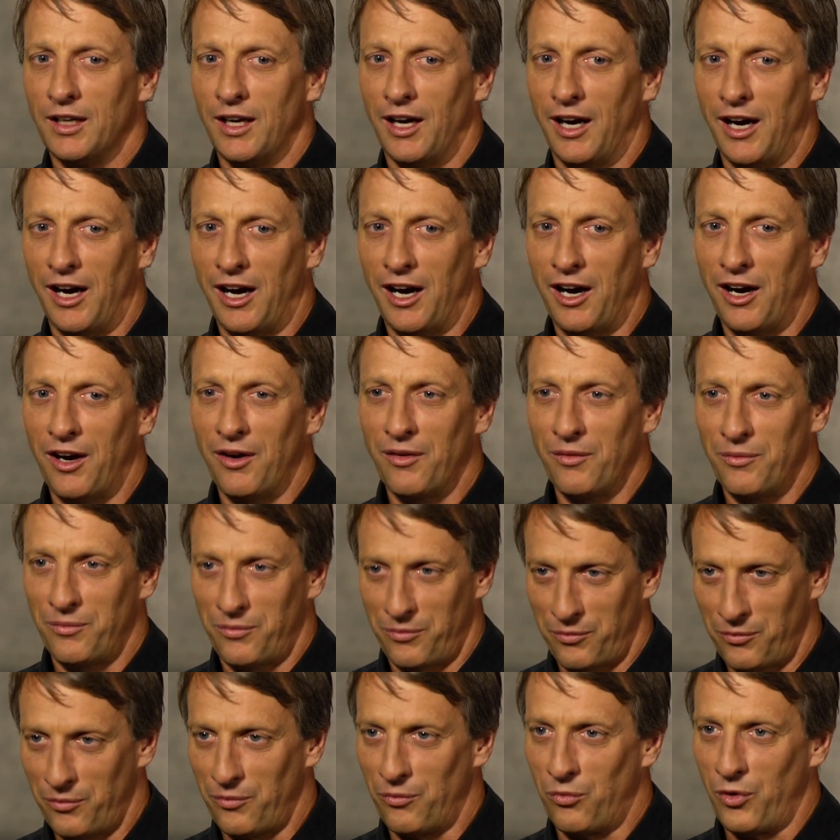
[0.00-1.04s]
Uh,
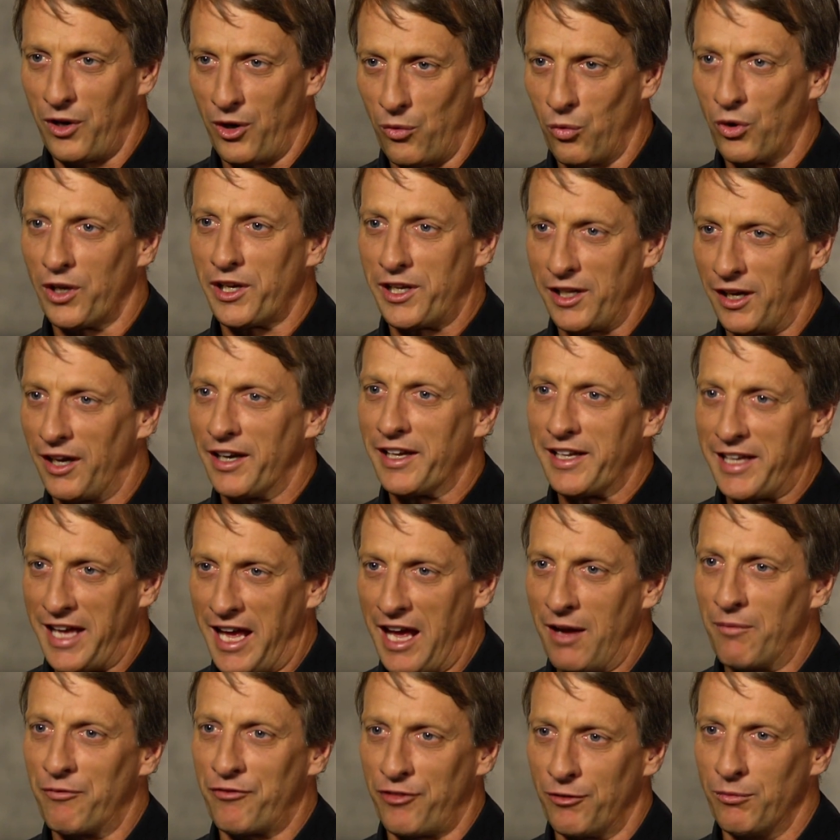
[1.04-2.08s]
we're working on a
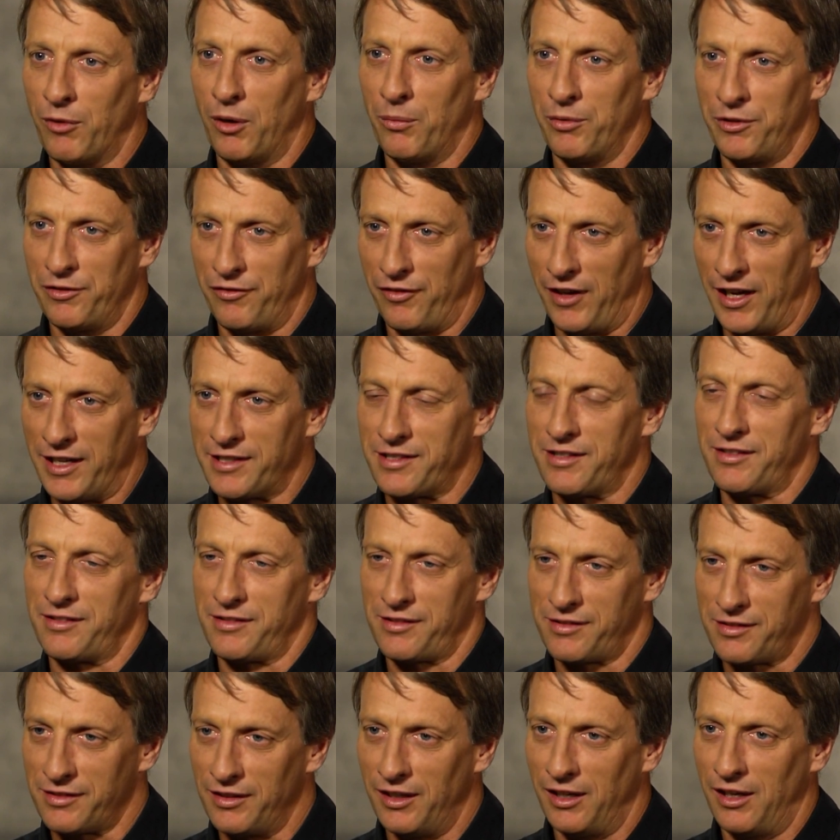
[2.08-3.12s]
game for mobile
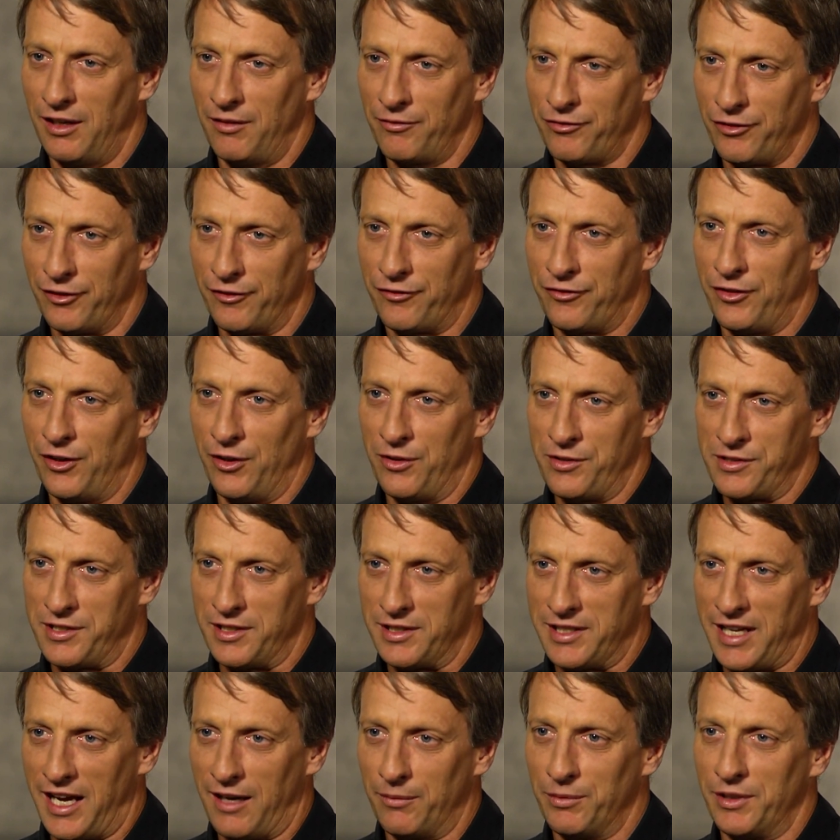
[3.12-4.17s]
devices, um, for phones
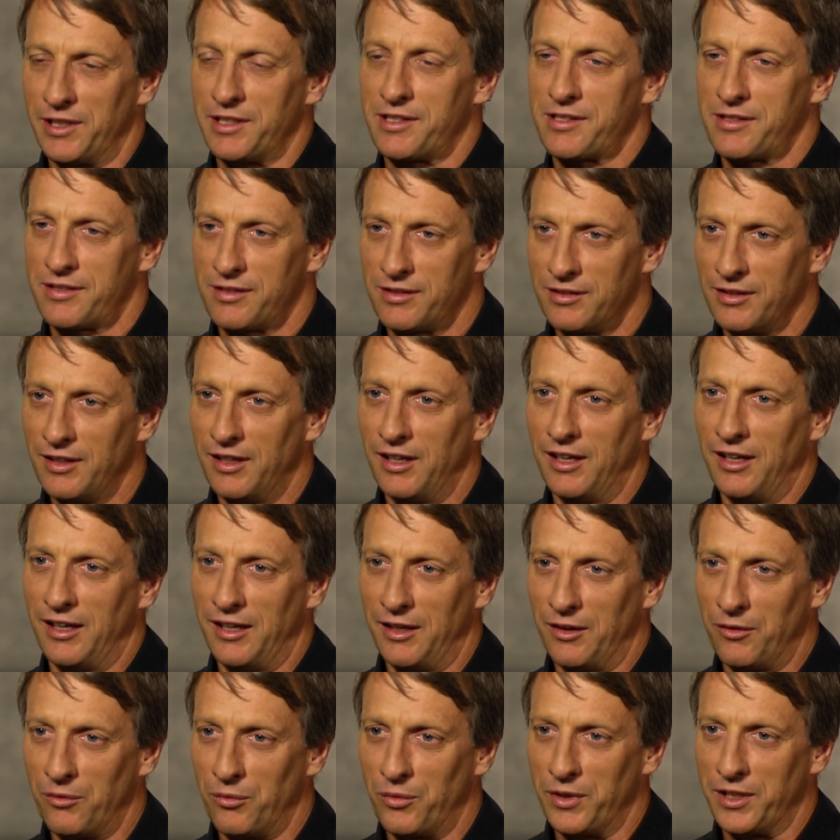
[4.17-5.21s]
and tablets.
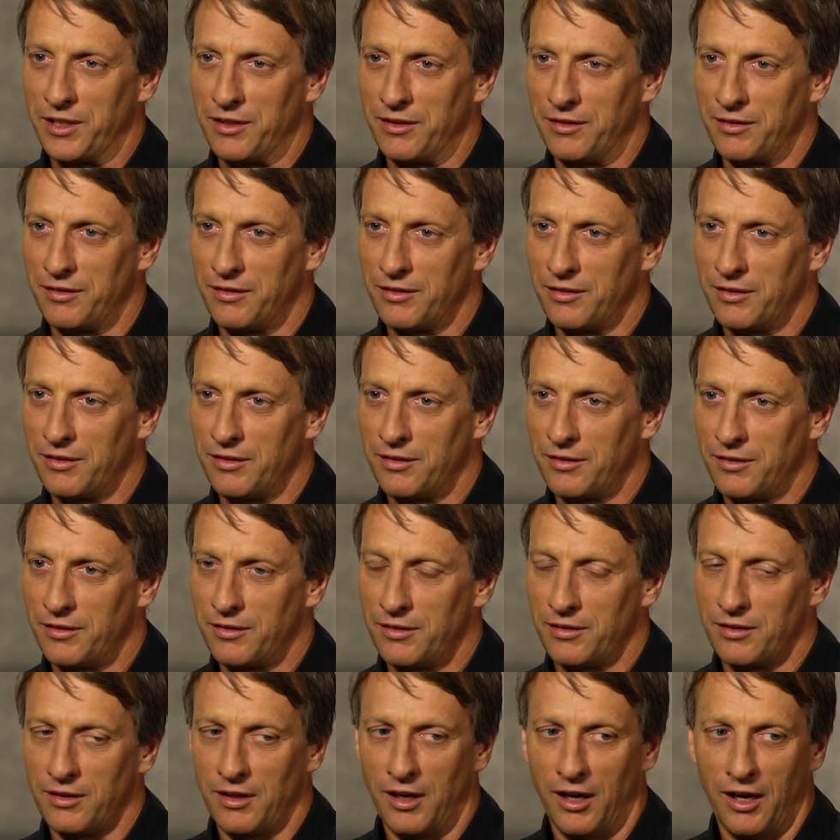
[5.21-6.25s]
Uh, when we, is it coming?
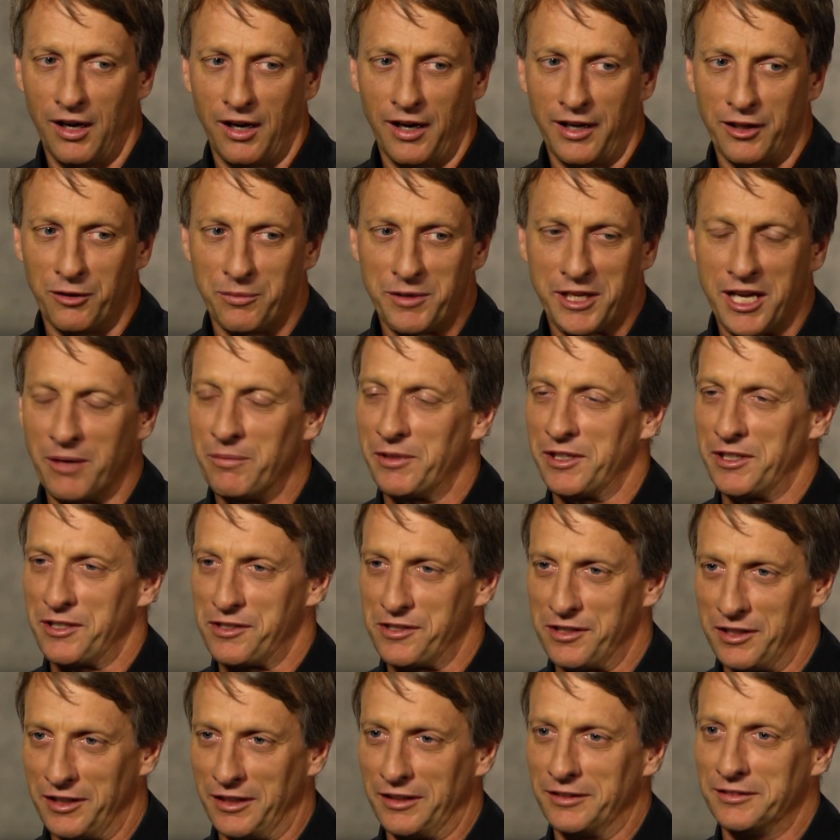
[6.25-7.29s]
Uh, it'll be coming
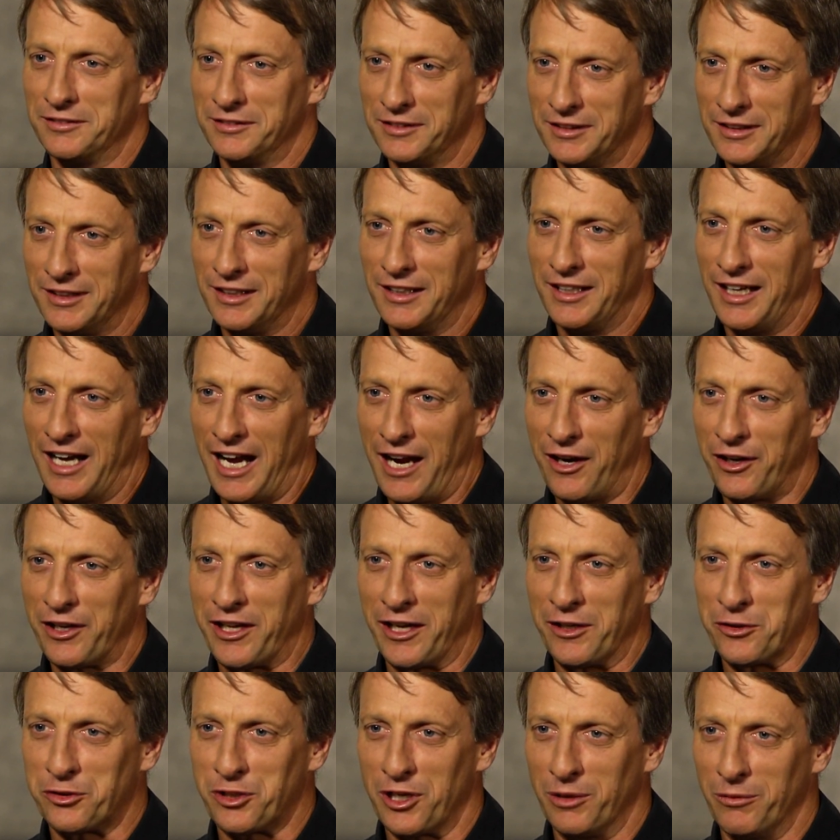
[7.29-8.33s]
this year. I already
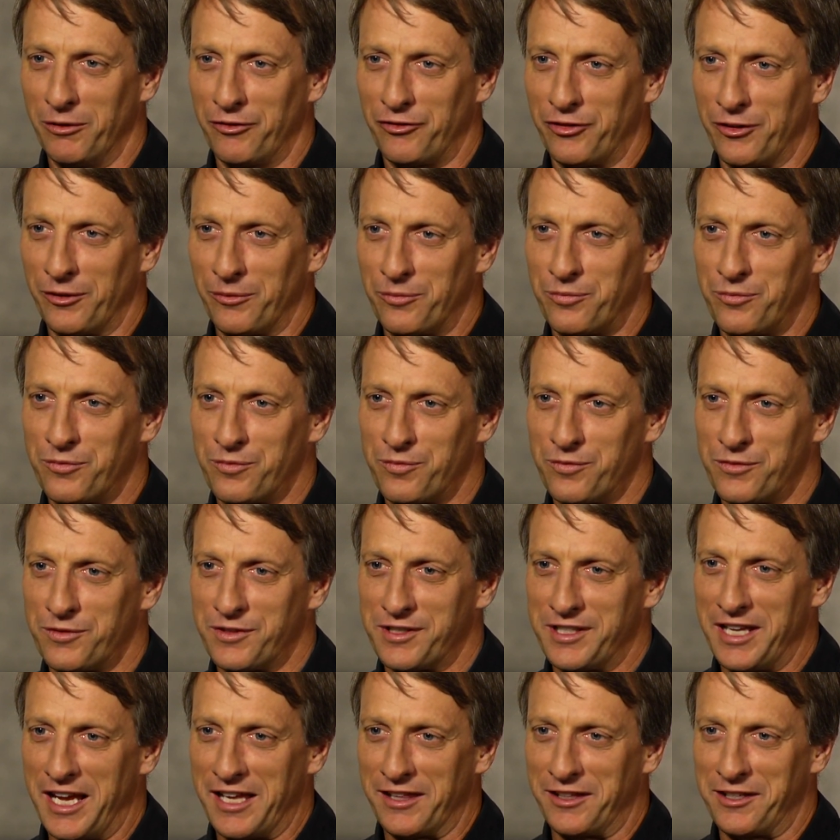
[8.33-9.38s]
got in trouble for
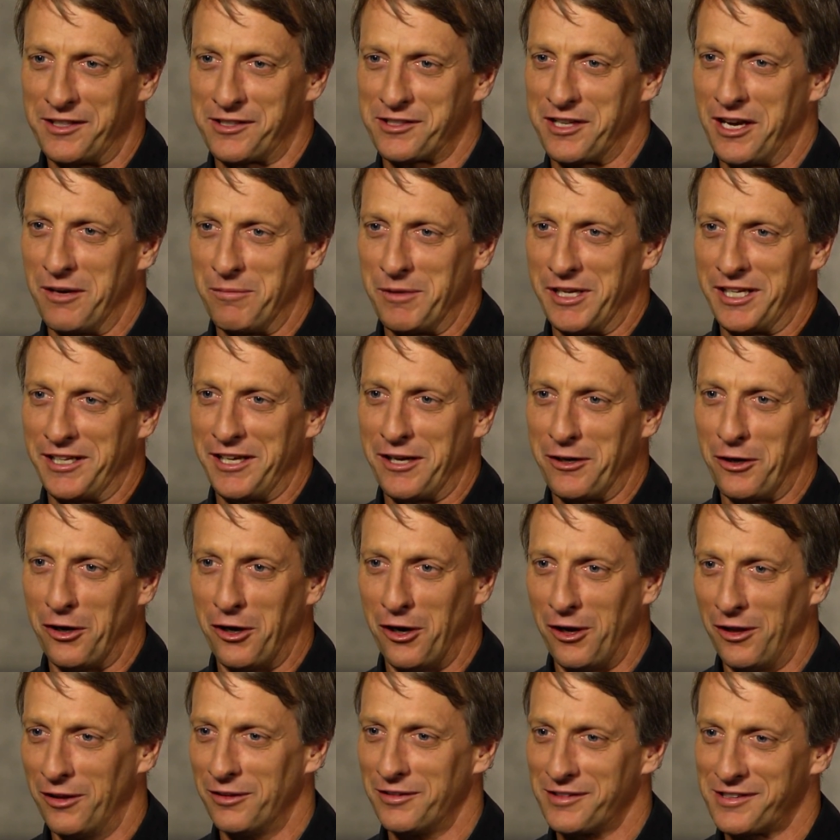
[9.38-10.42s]
saying that it's coming at
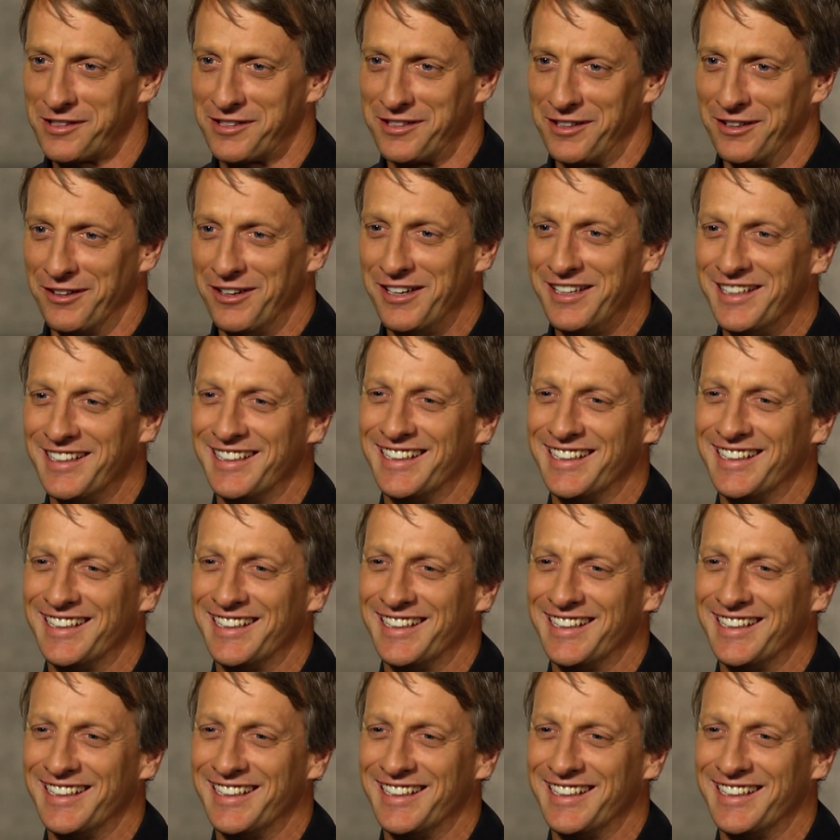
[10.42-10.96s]
all, so